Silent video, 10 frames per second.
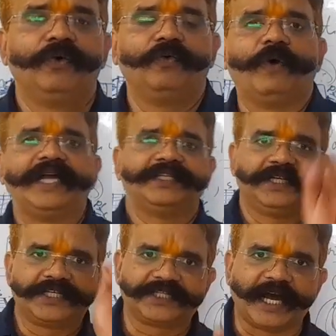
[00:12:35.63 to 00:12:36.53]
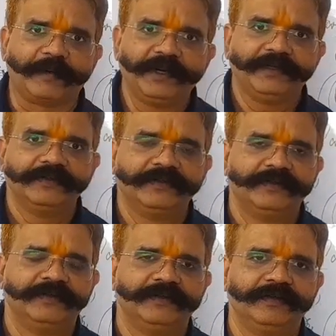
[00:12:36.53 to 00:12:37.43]
was disturbed,
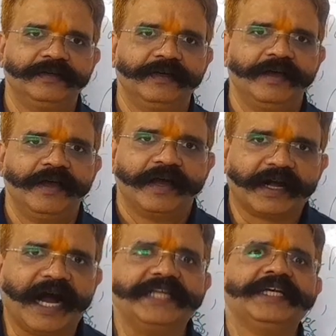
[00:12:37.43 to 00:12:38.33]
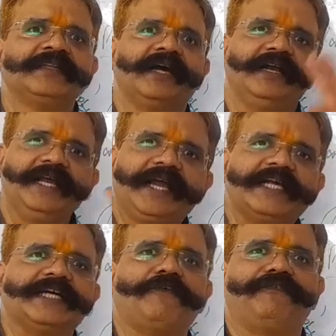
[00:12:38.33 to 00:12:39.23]
causing the
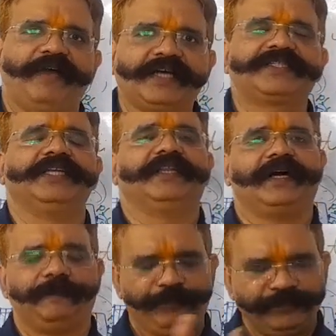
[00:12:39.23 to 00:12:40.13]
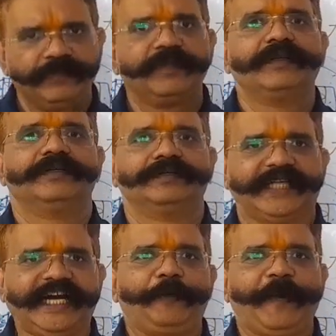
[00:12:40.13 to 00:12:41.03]
leakage of flux in the
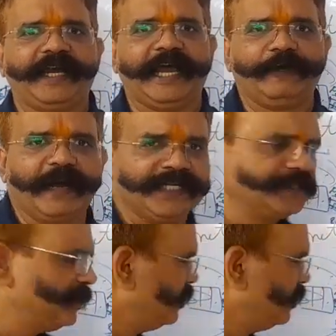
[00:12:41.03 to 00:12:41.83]
scientific language,